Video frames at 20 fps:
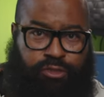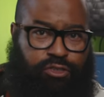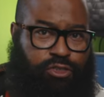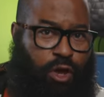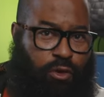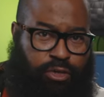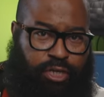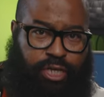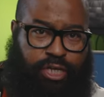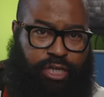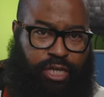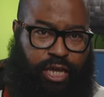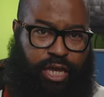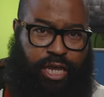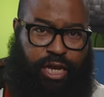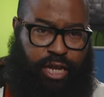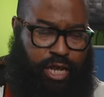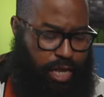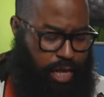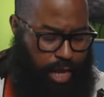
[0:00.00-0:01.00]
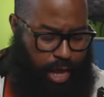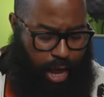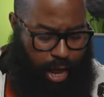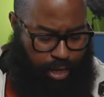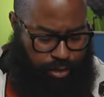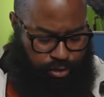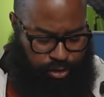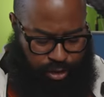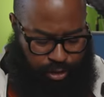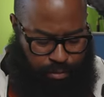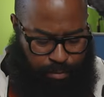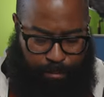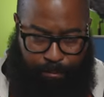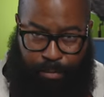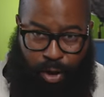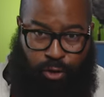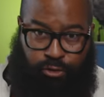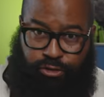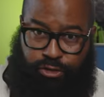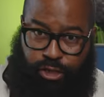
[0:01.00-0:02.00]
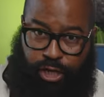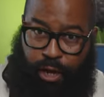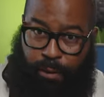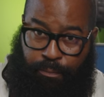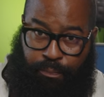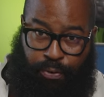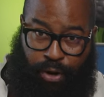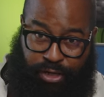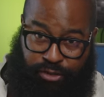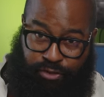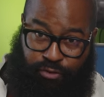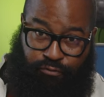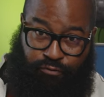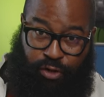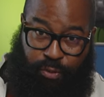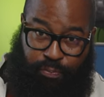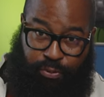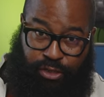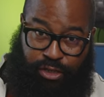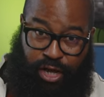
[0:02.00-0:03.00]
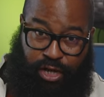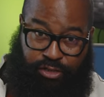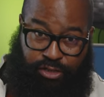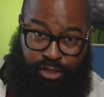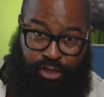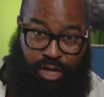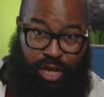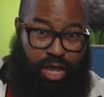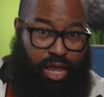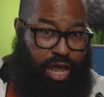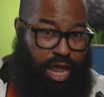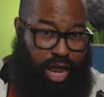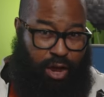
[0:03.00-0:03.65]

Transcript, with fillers: Sony again had the most impressive reproduction.